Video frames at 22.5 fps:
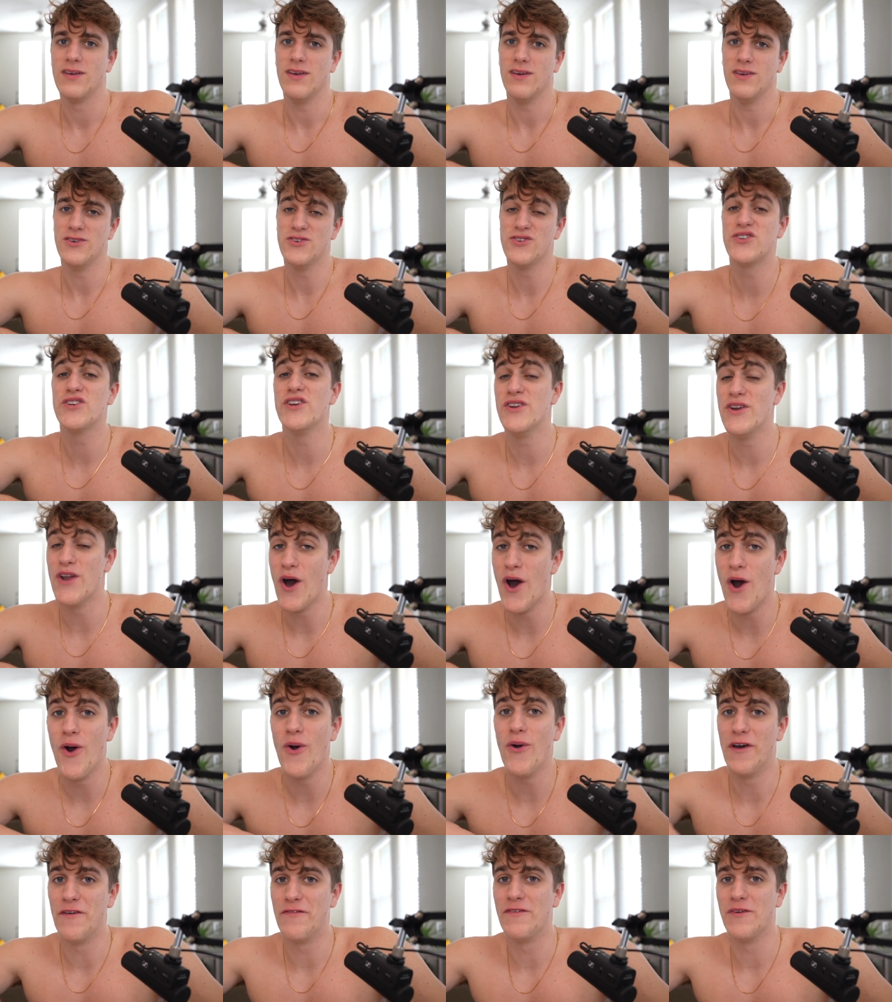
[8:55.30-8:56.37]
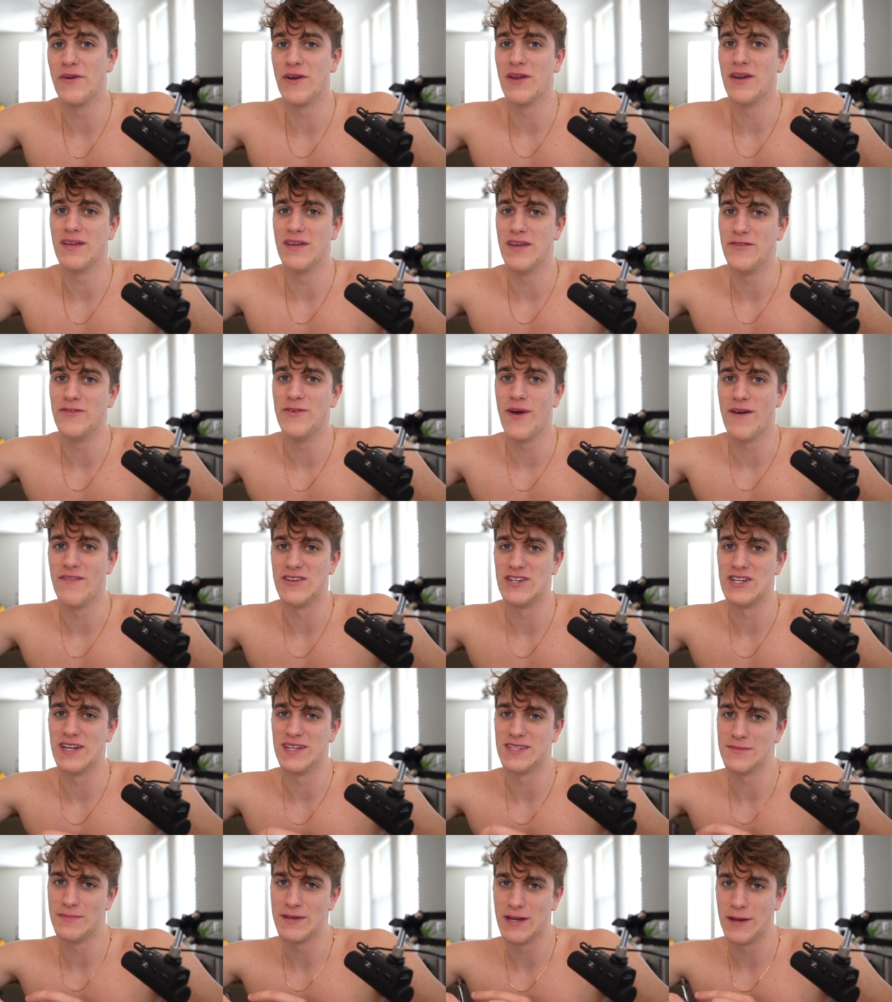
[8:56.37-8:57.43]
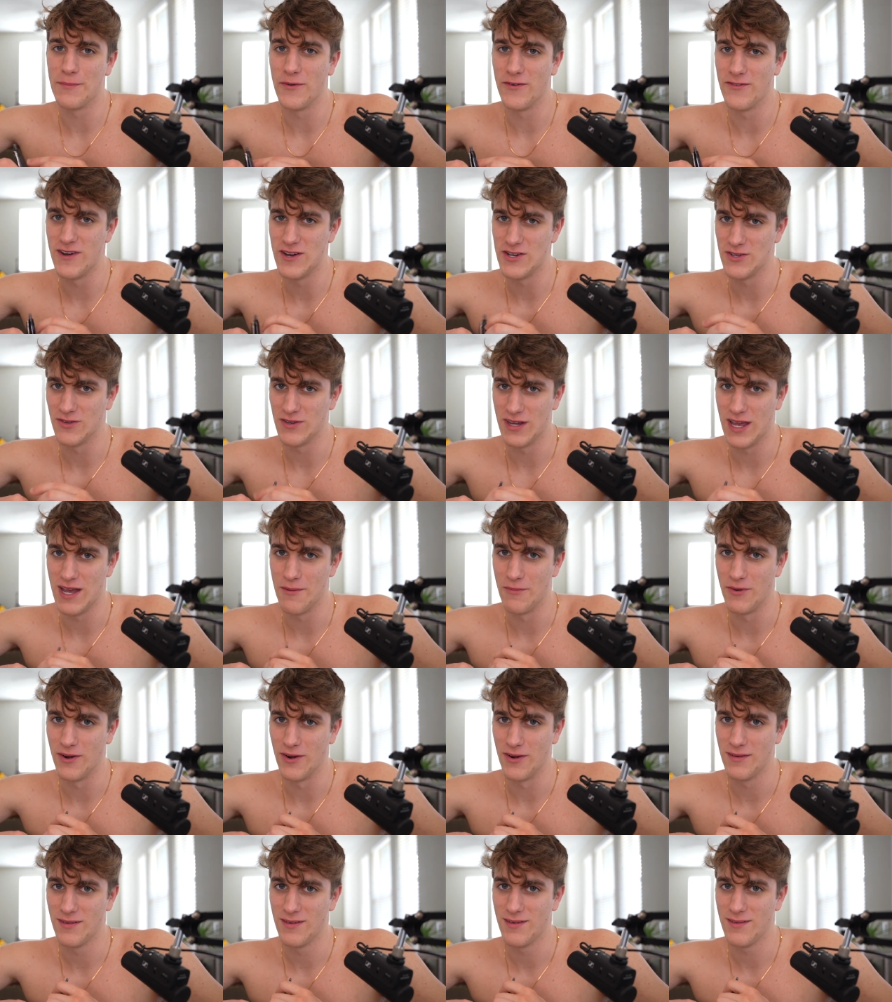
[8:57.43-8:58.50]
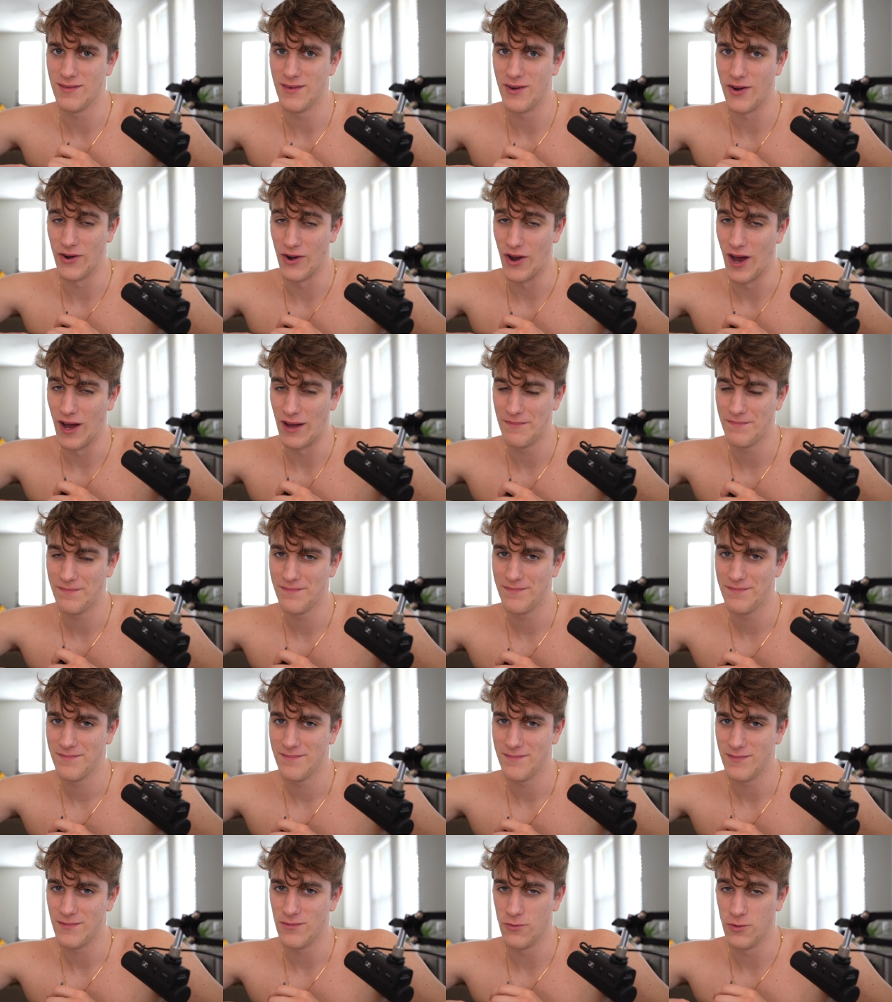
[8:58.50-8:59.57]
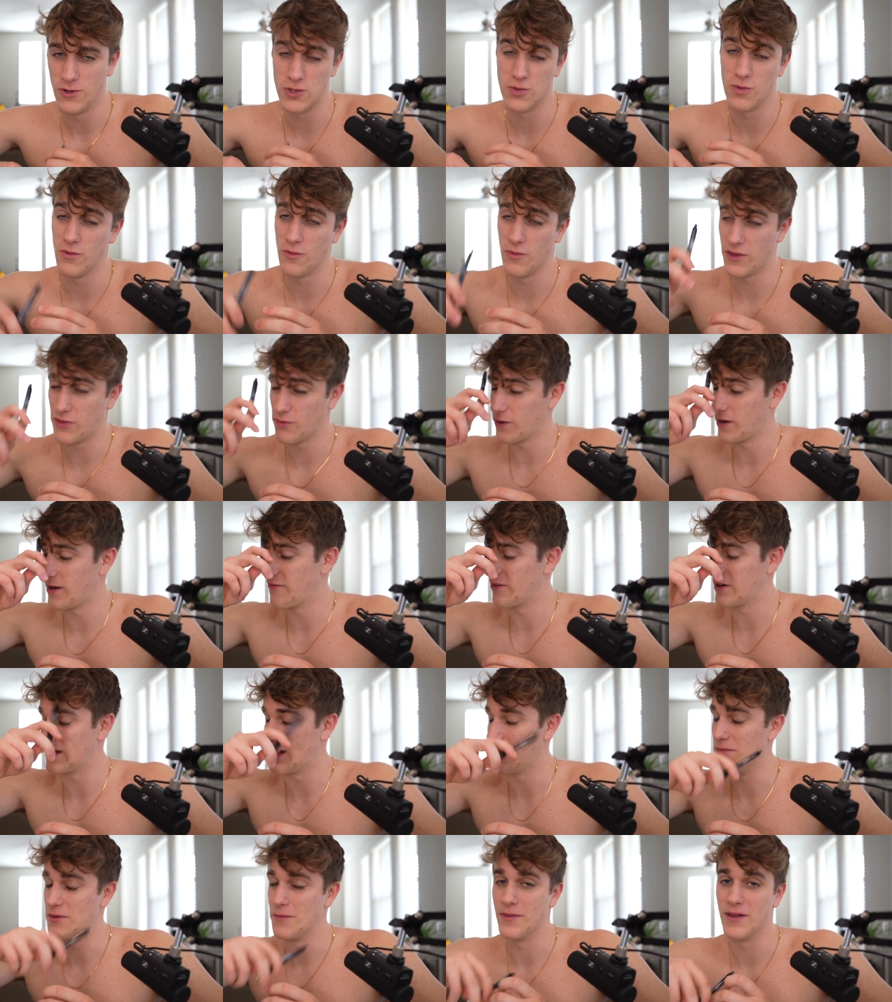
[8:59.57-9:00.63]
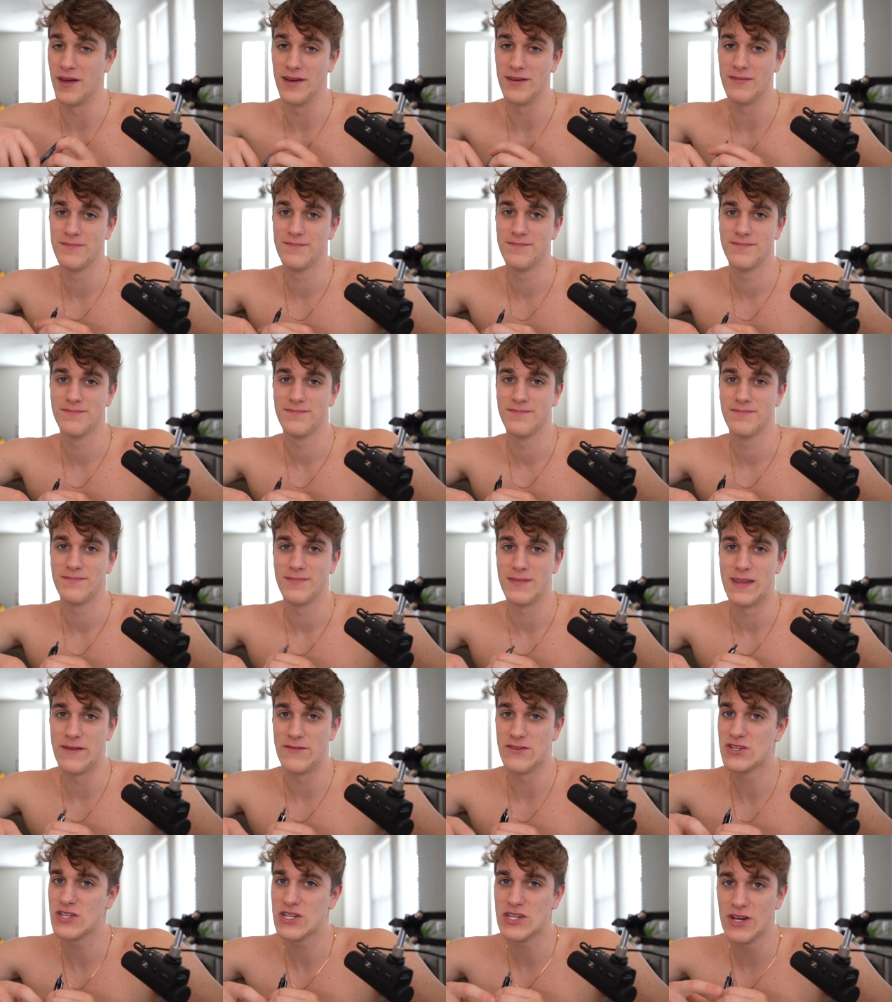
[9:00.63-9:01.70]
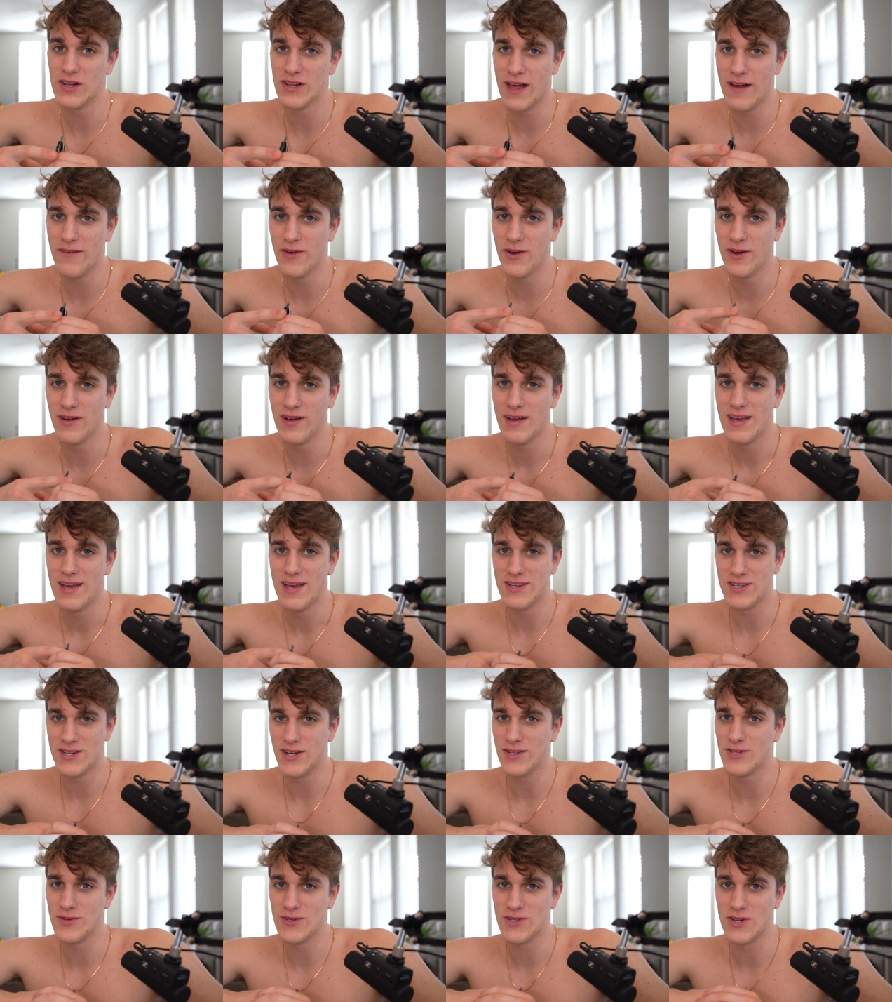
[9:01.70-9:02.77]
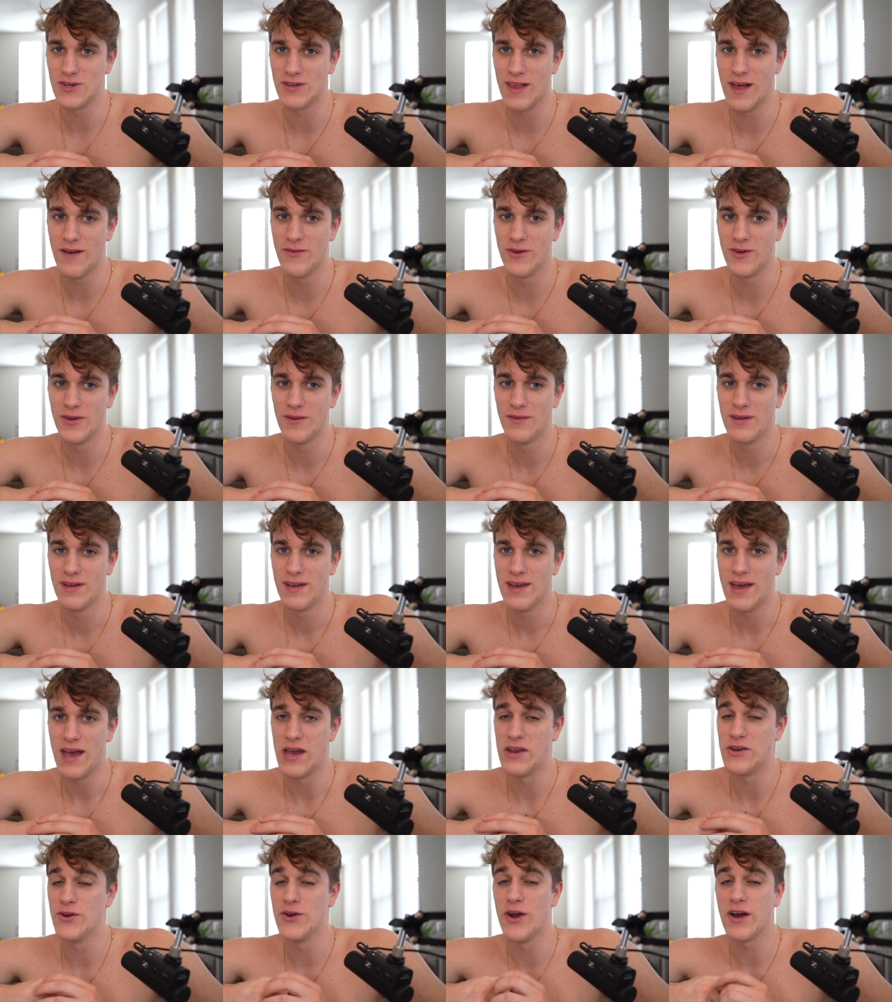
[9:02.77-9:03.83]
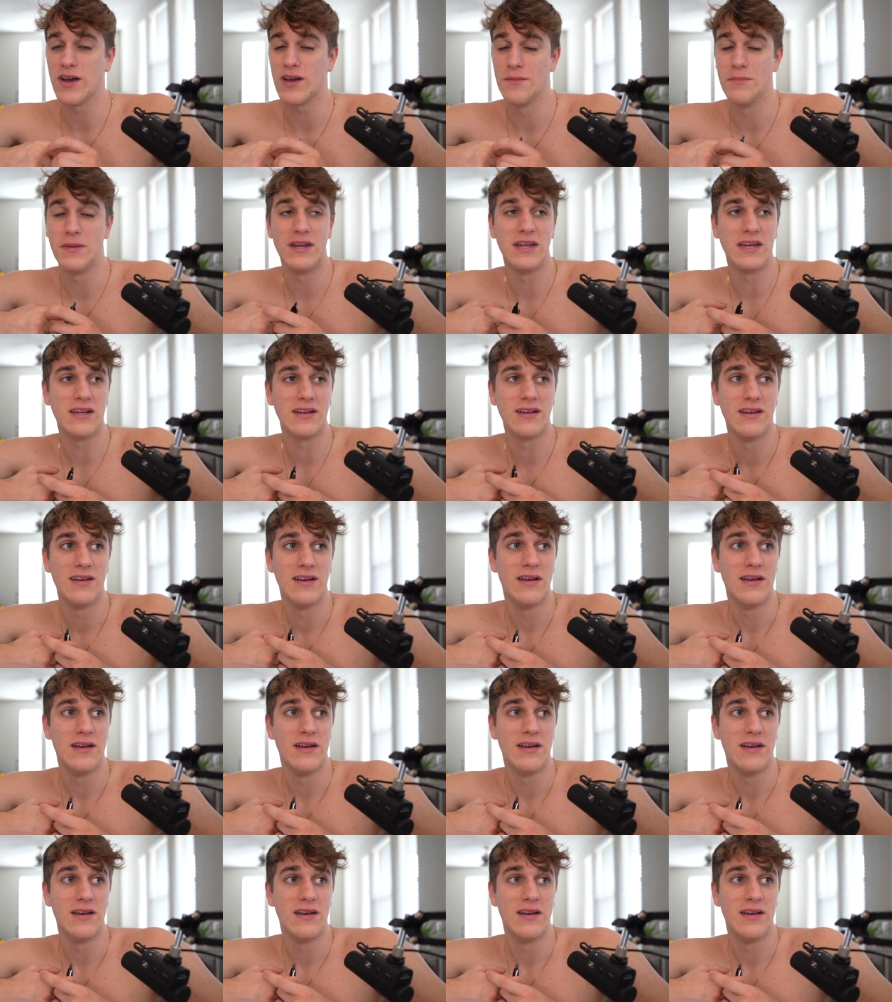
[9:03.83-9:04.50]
you should know if you have a chance of being a professional gamer or not, with whatever game you play. If your skill level is not to a certain level and you're not committing